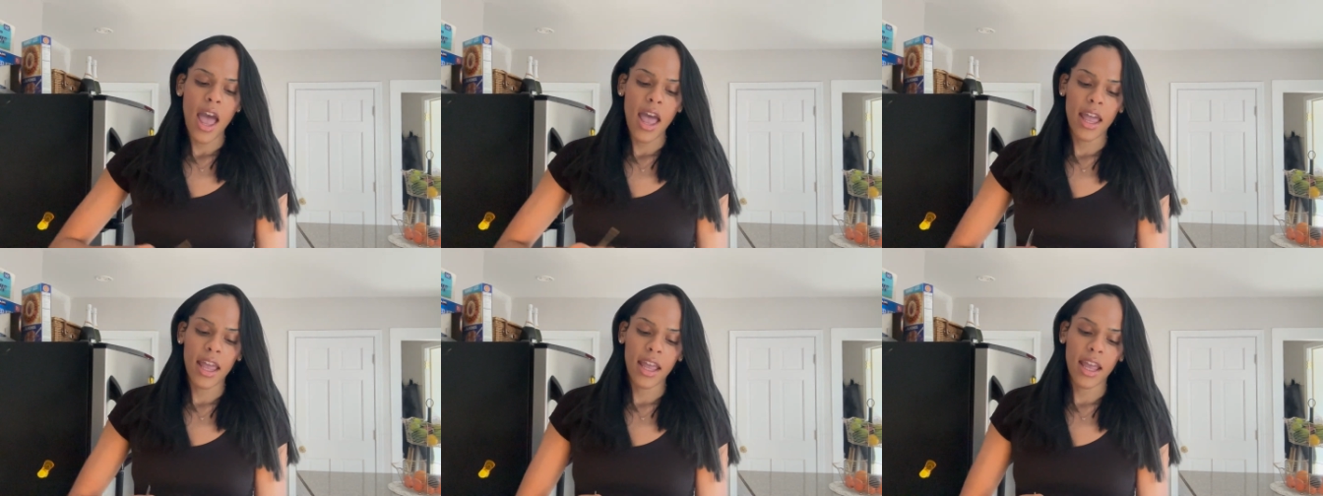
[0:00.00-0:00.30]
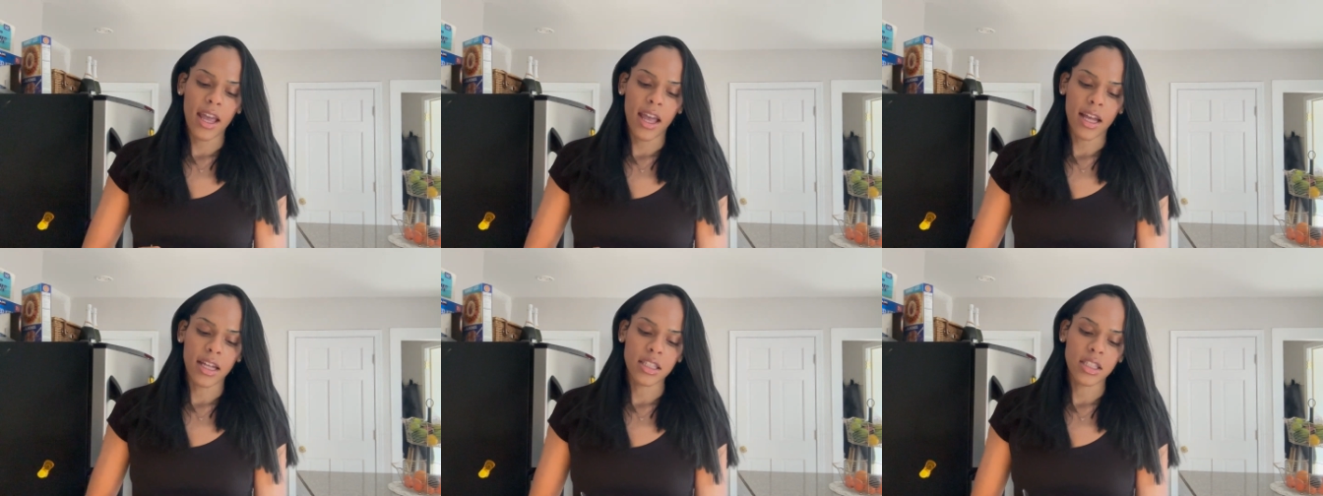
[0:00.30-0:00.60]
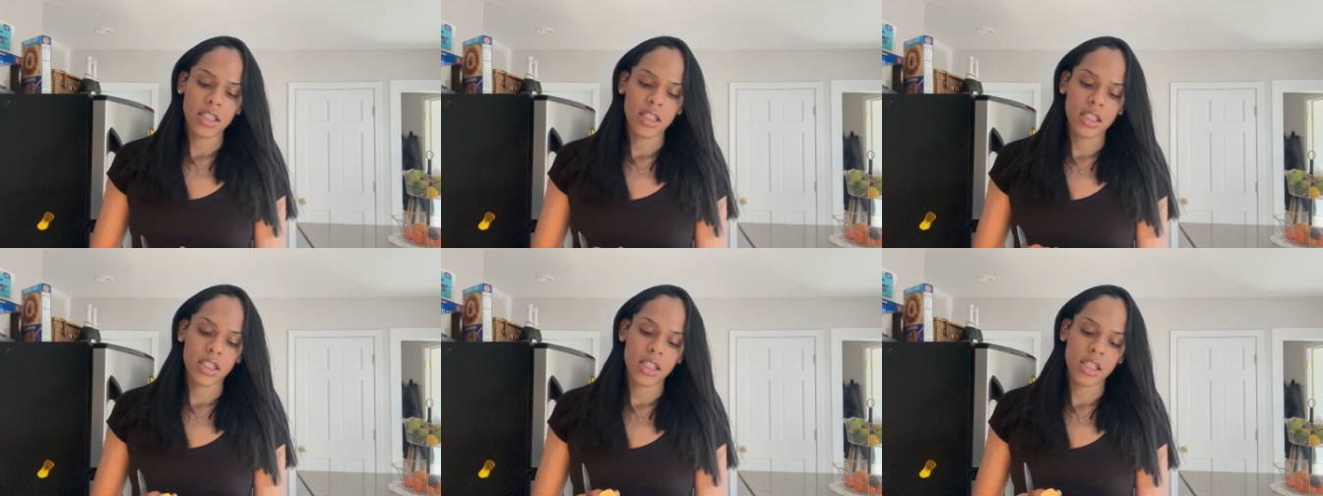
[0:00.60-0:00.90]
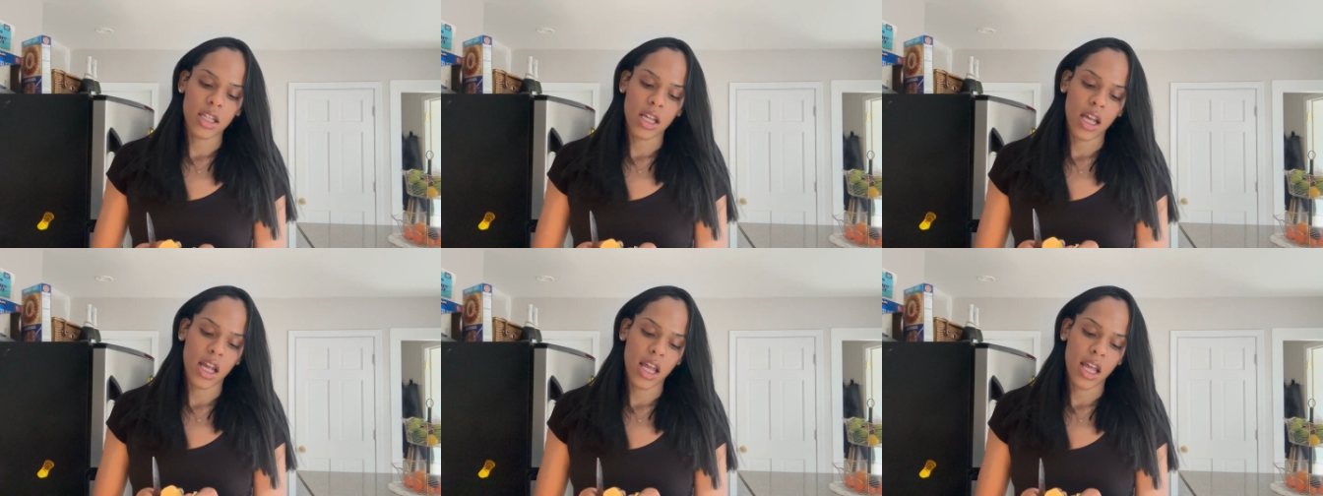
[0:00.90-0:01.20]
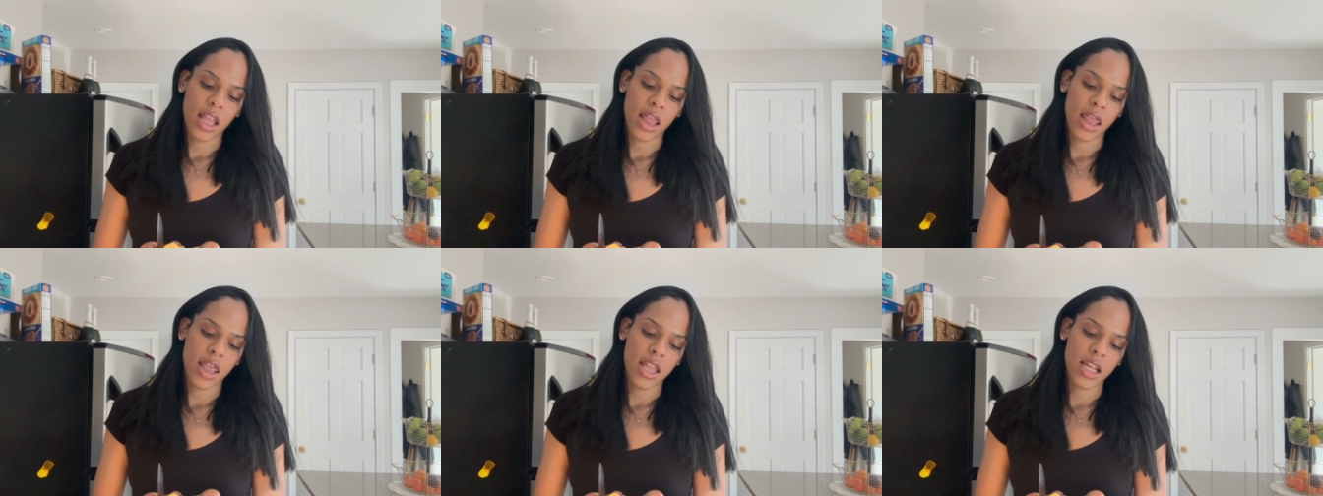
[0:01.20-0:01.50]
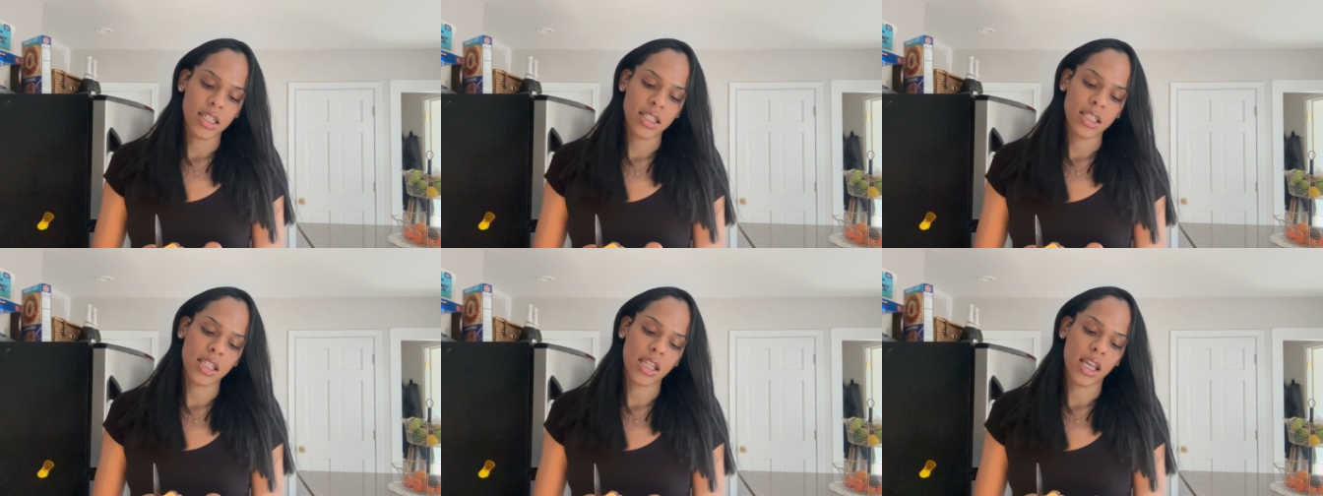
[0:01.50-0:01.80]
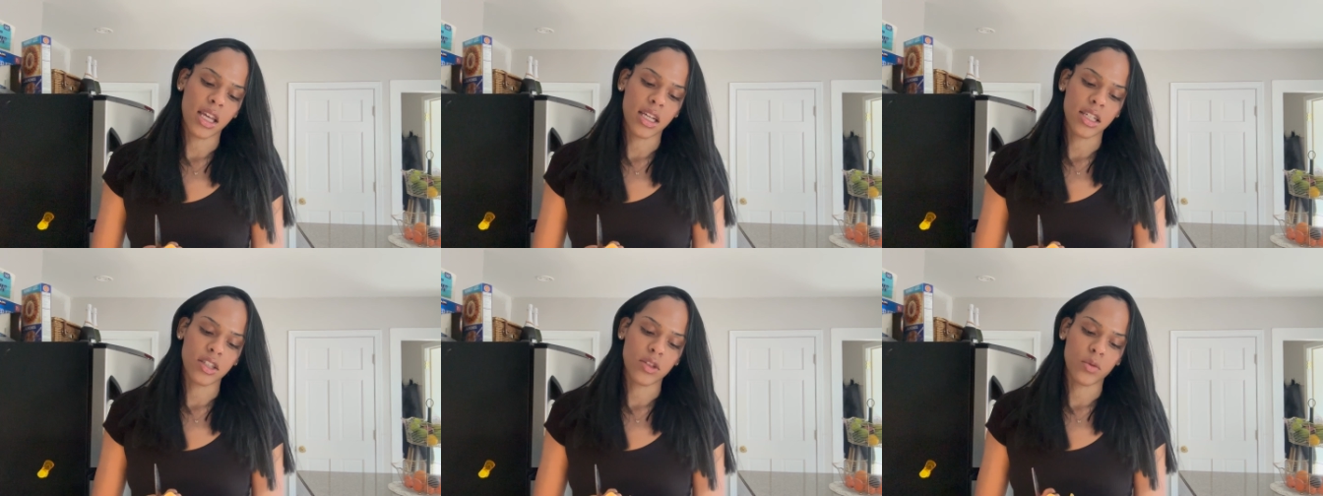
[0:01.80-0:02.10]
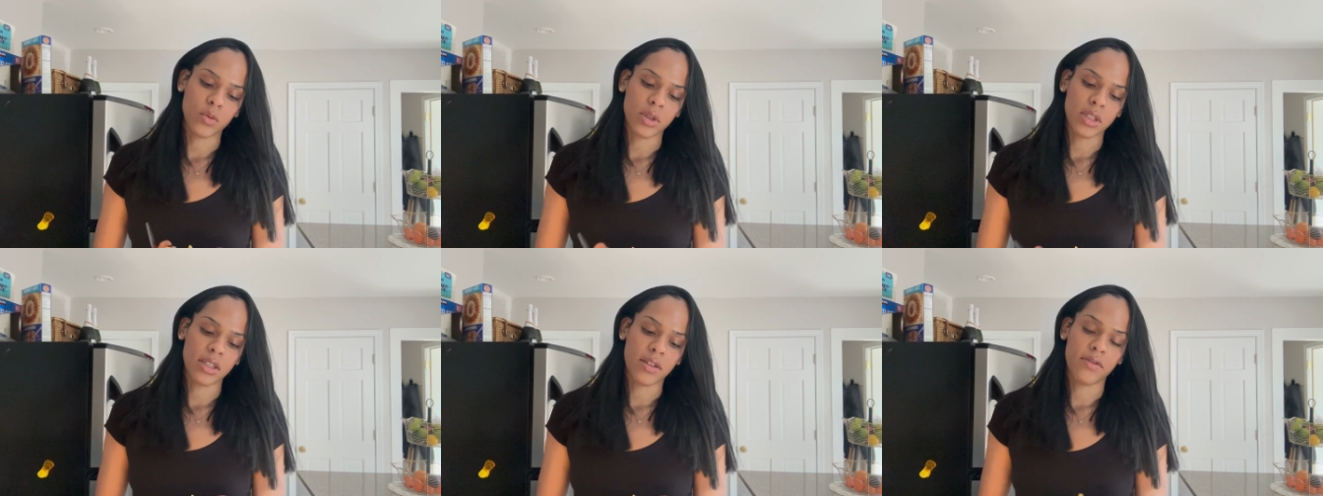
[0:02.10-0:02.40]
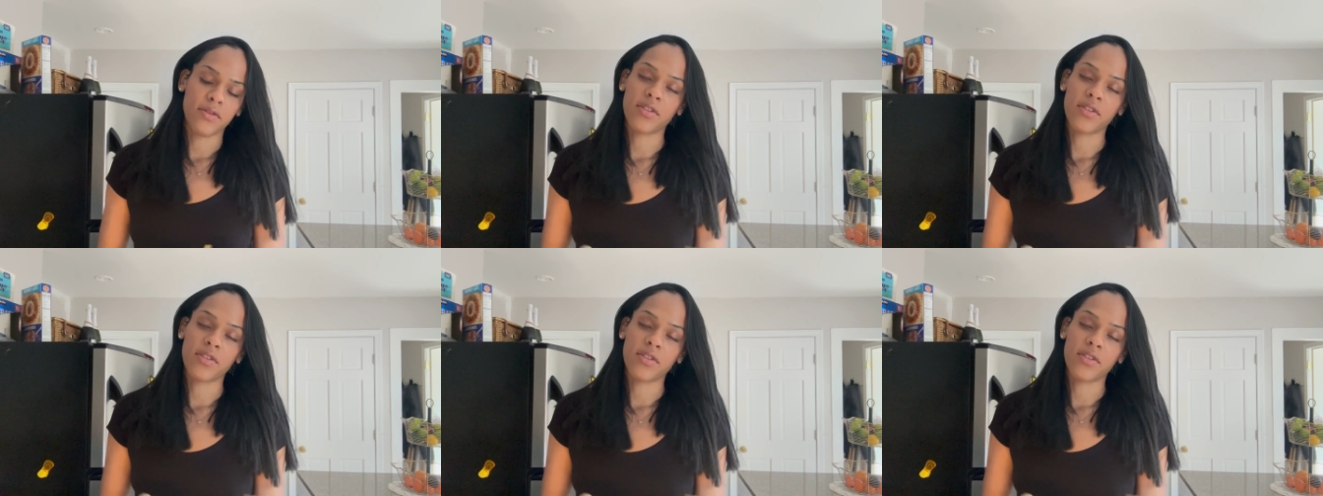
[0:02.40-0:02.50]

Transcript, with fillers: And this kiss was